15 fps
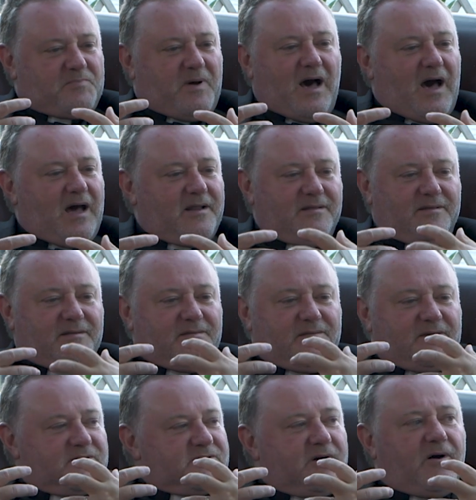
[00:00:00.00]
part
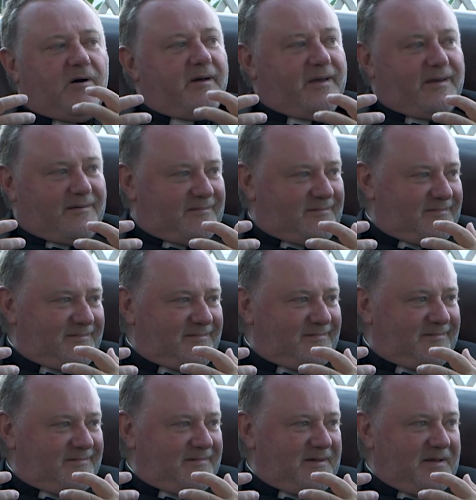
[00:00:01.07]
of the dying
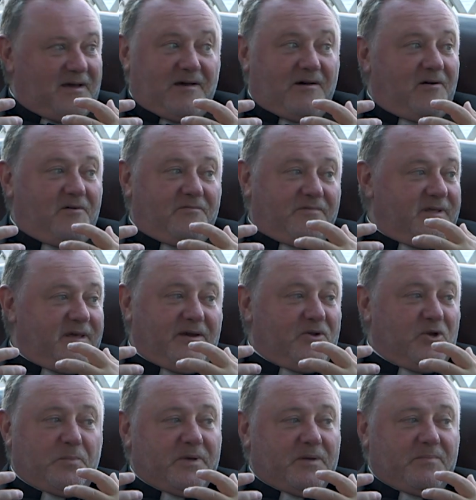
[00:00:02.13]
of the
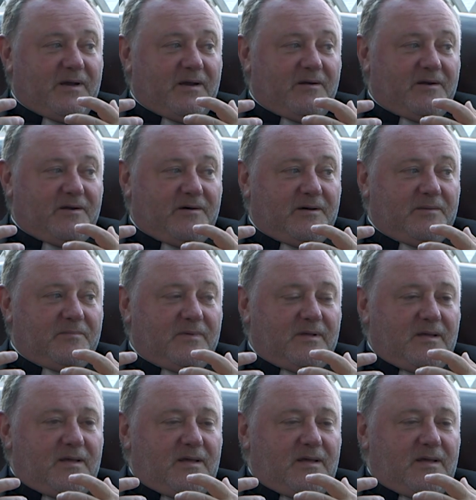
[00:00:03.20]
economic paradigm.